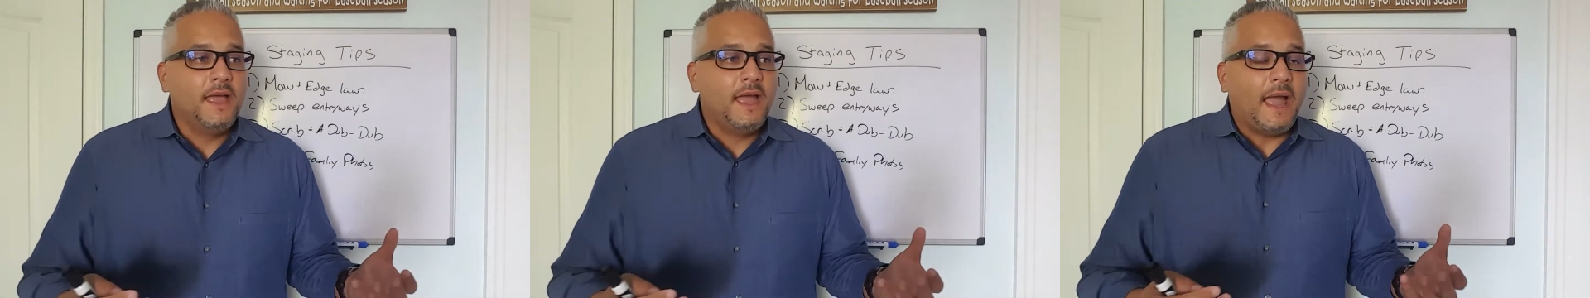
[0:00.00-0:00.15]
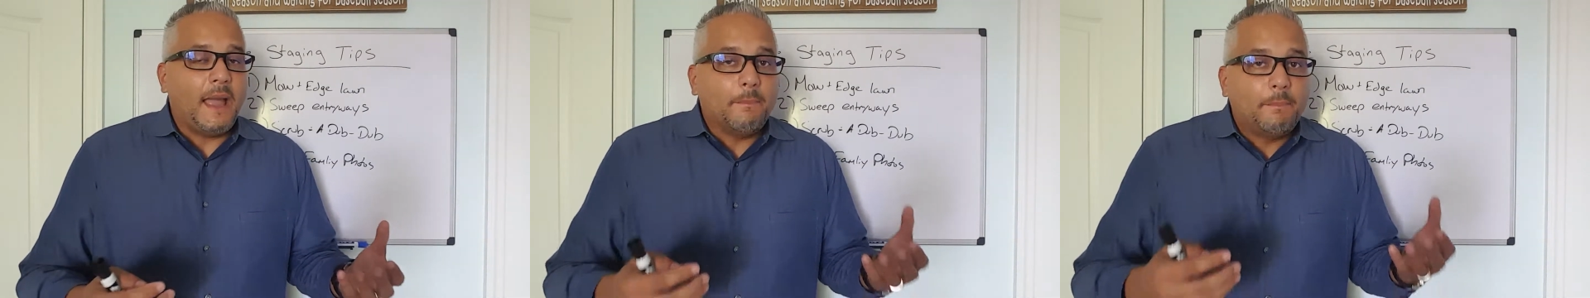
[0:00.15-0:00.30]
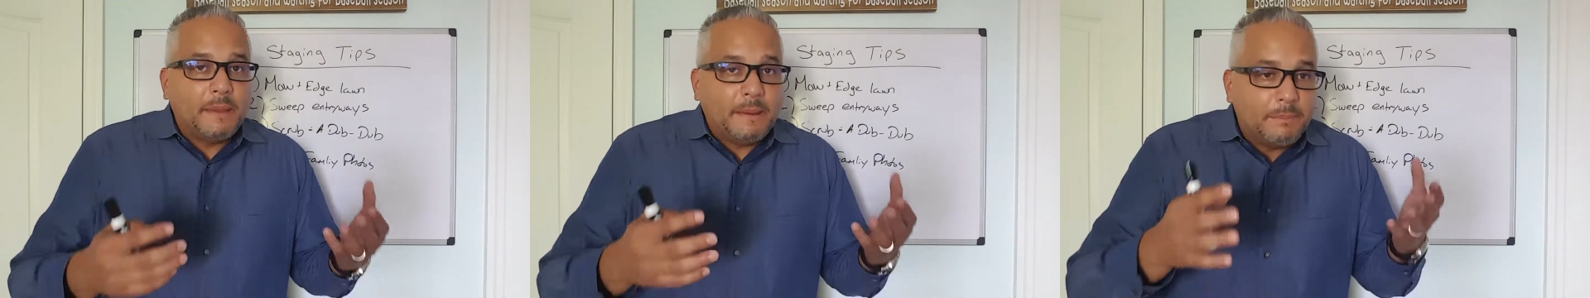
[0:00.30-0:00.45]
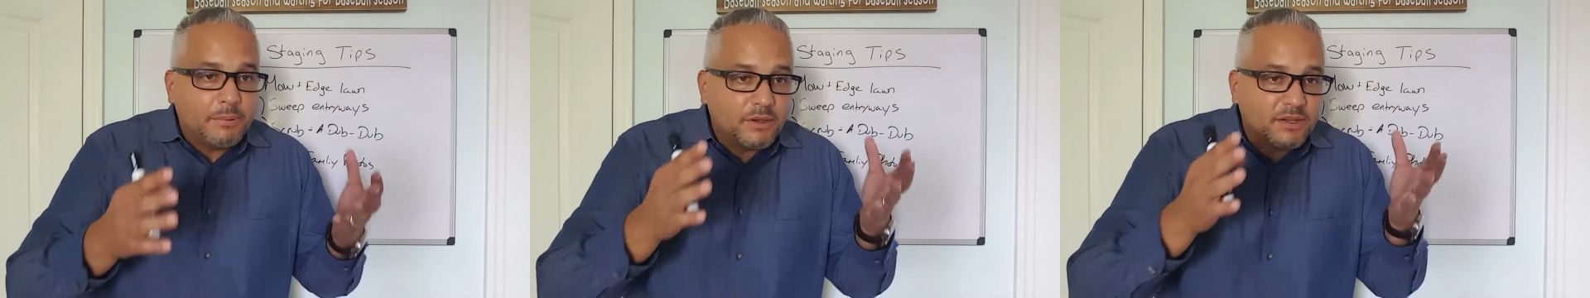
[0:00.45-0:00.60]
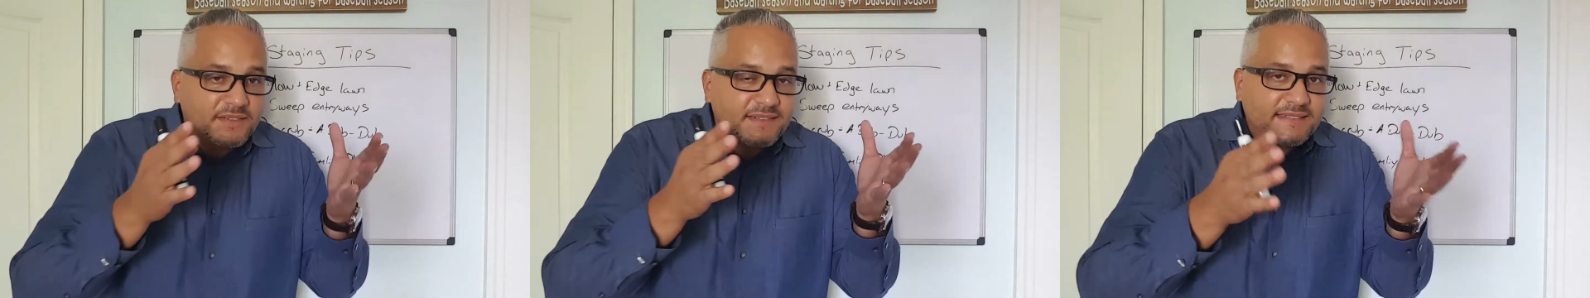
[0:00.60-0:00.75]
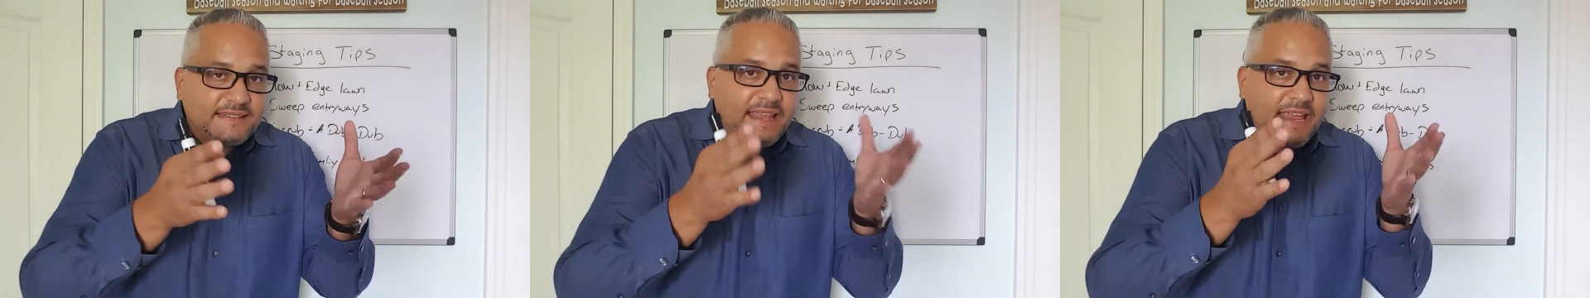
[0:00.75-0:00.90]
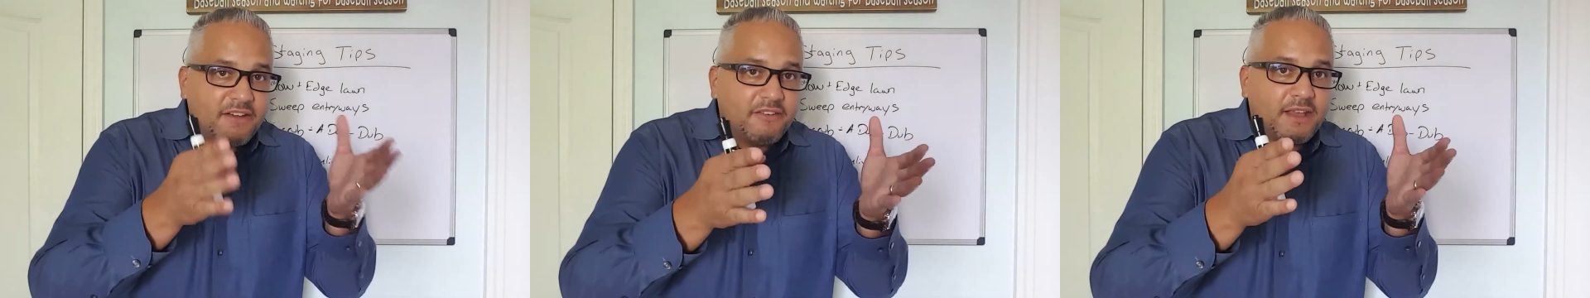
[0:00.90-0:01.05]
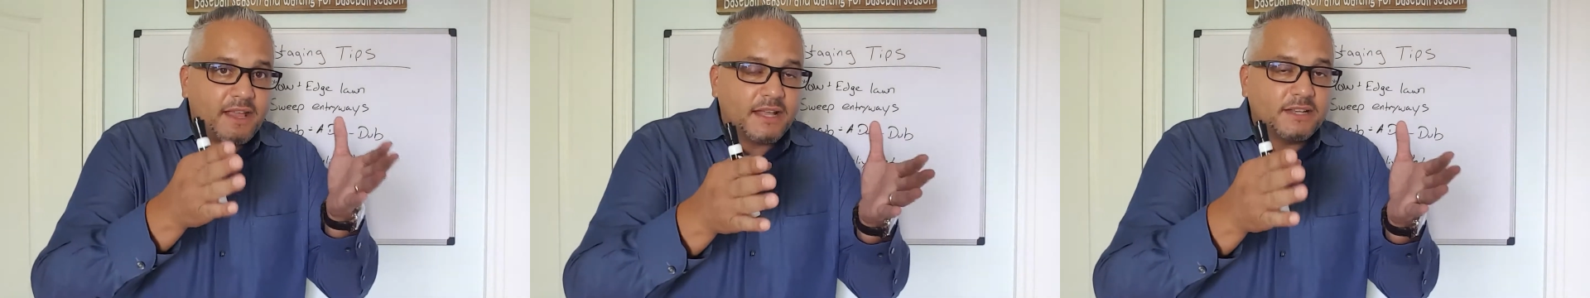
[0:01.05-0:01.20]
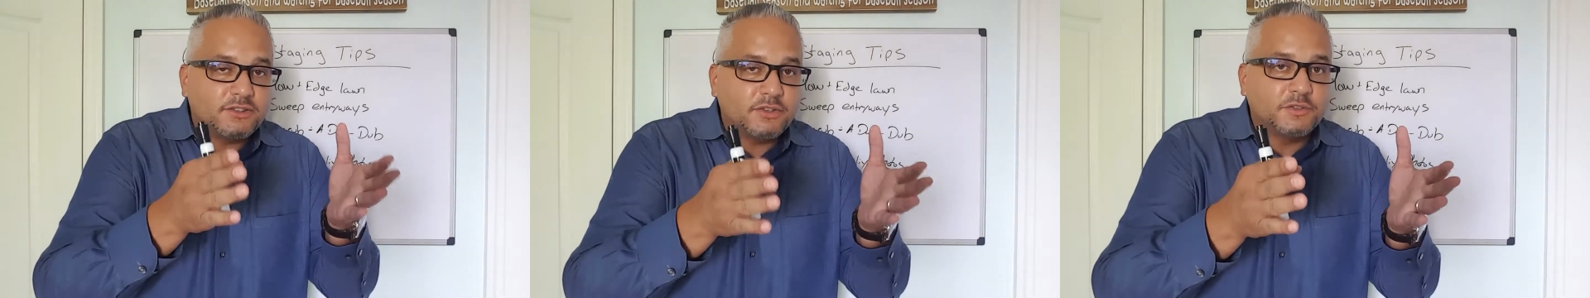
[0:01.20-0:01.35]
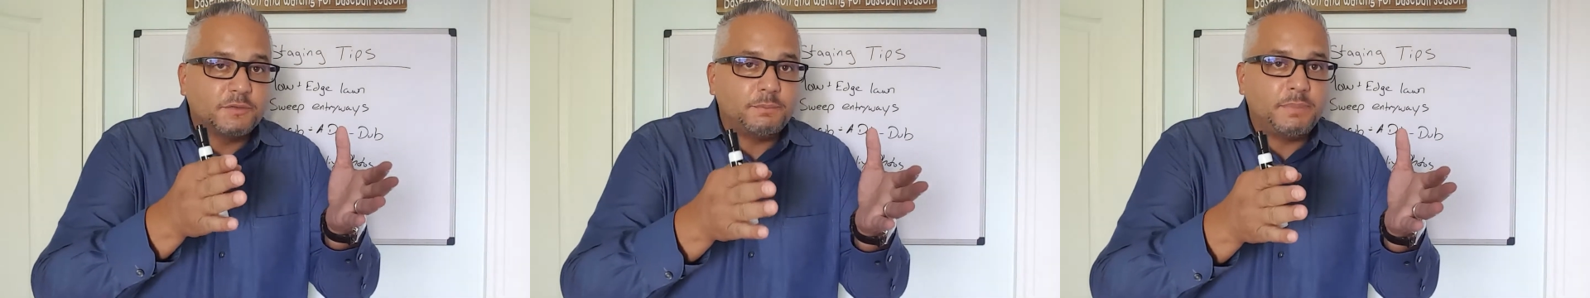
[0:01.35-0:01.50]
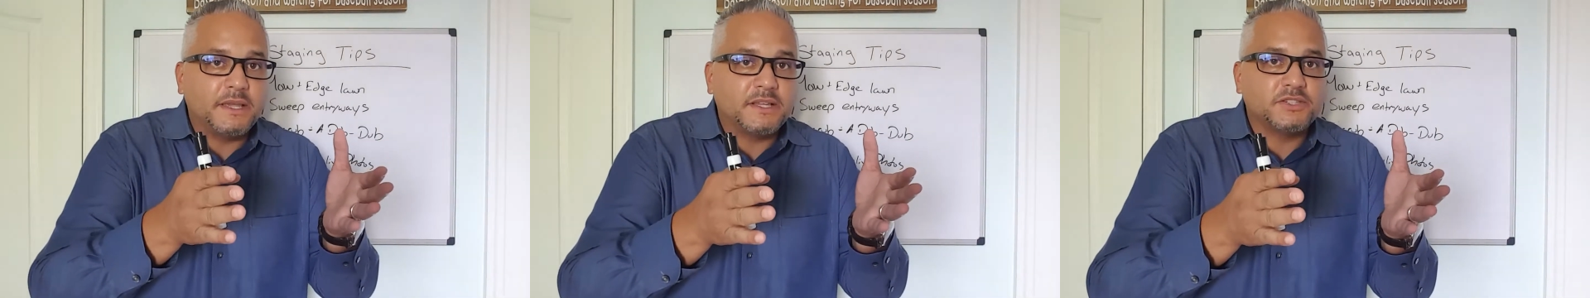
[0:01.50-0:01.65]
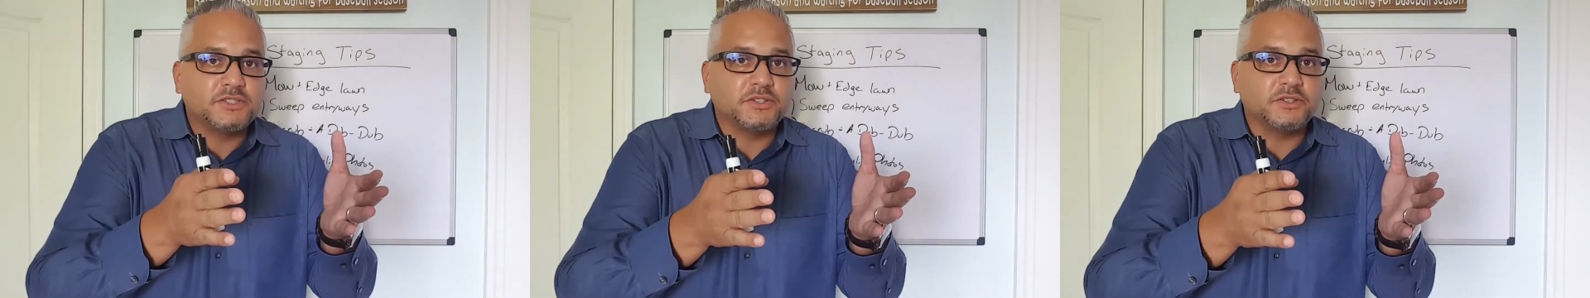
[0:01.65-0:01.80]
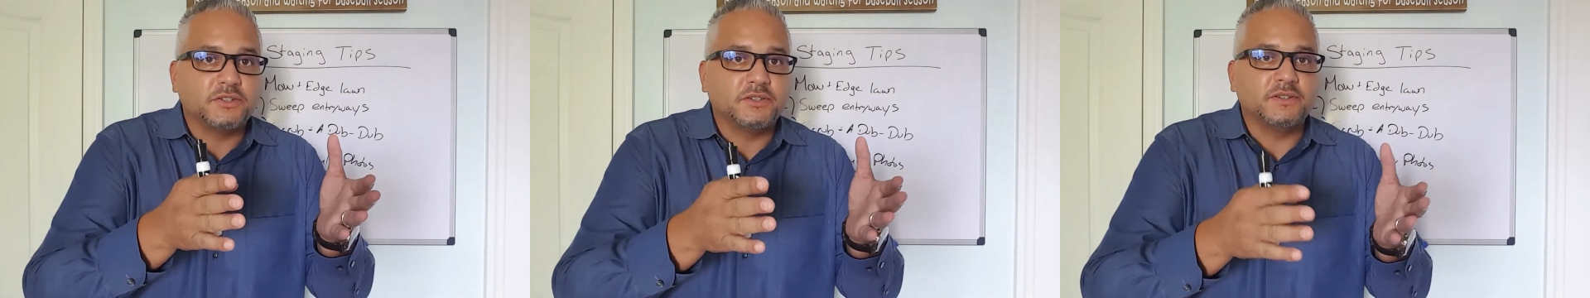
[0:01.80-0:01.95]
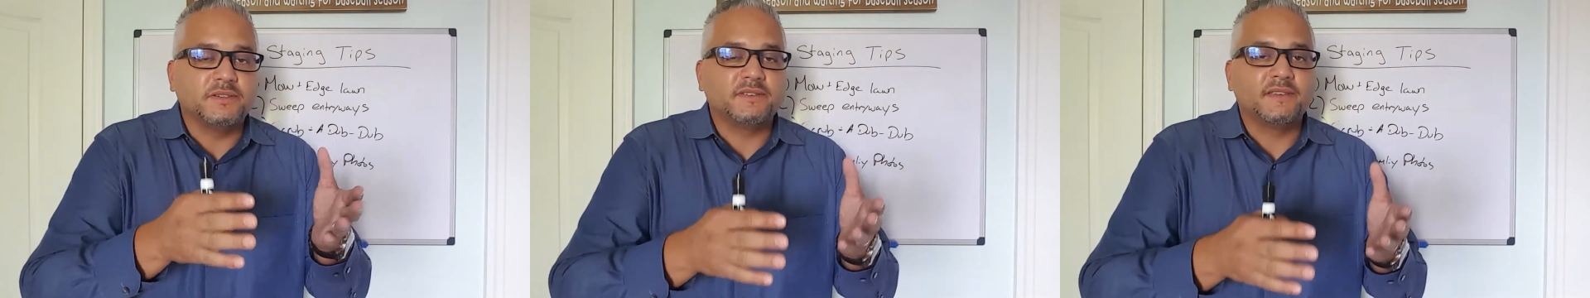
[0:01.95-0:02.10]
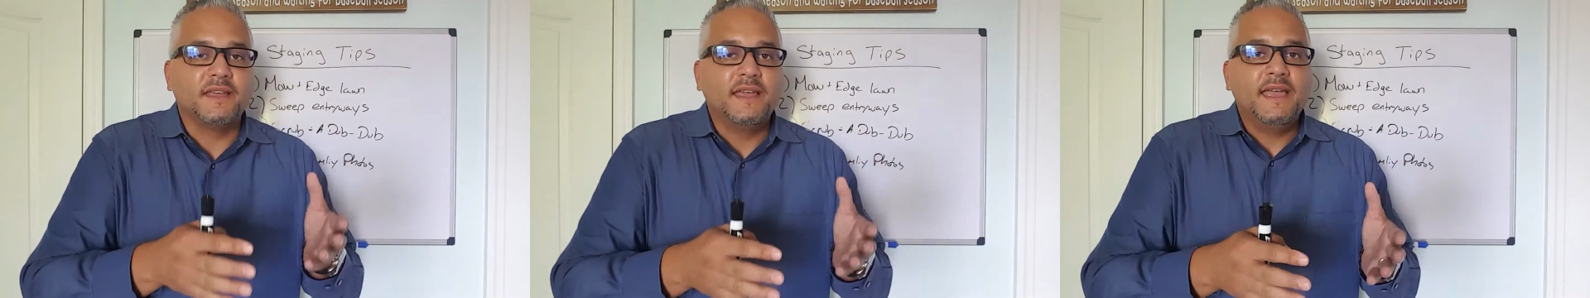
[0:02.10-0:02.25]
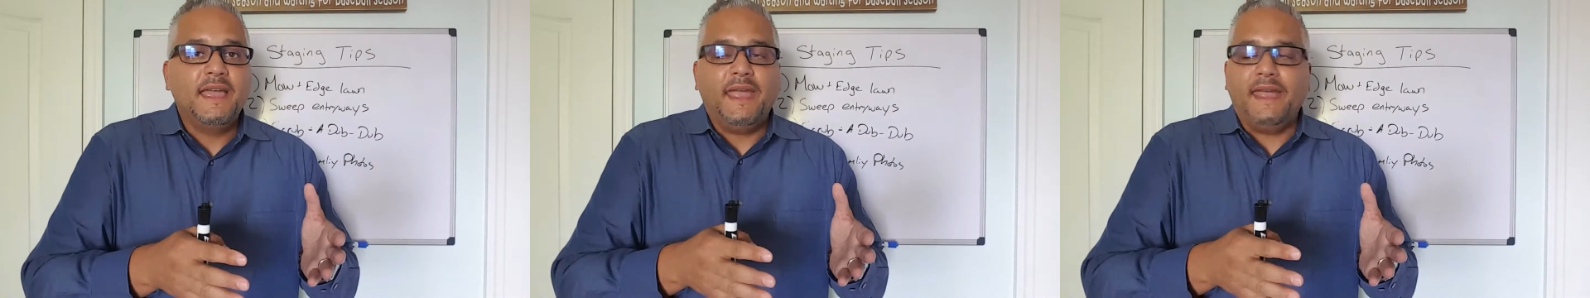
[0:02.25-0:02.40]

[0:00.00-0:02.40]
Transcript: and people are staring at those pictures